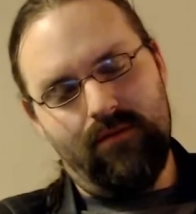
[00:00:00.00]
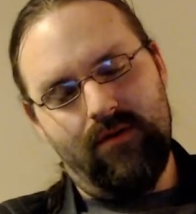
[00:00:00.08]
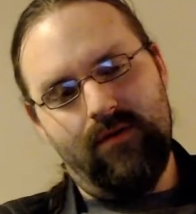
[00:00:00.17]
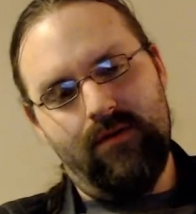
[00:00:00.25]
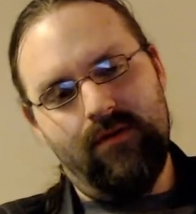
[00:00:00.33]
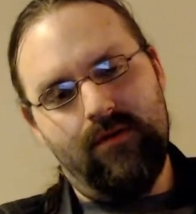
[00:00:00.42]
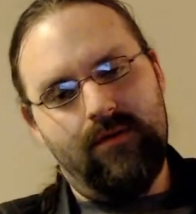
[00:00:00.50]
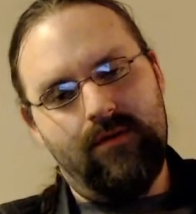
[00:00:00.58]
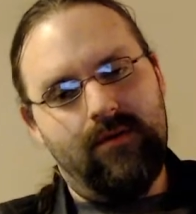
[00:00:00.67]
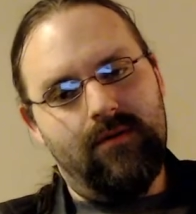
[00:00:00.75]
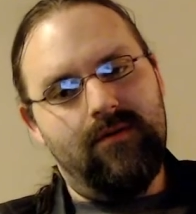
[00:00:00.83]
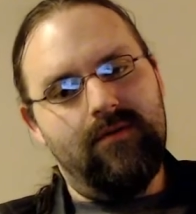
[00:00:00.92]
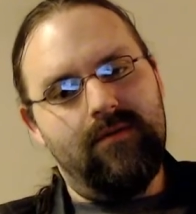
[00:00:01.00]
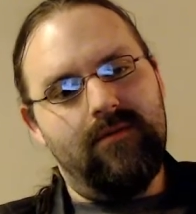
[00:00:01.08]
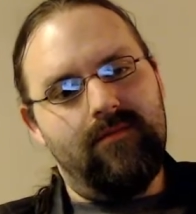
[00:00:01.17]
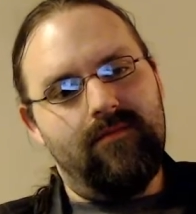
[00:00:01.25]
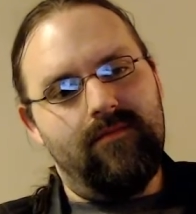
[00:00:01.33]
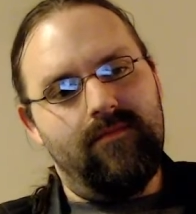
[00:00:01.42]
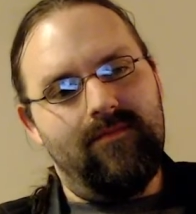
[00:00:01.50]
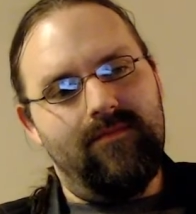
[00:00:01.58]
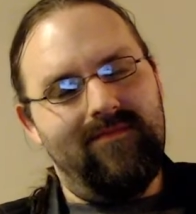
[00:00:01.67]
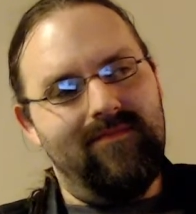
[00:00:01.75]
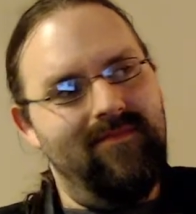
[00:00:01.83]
[no speech]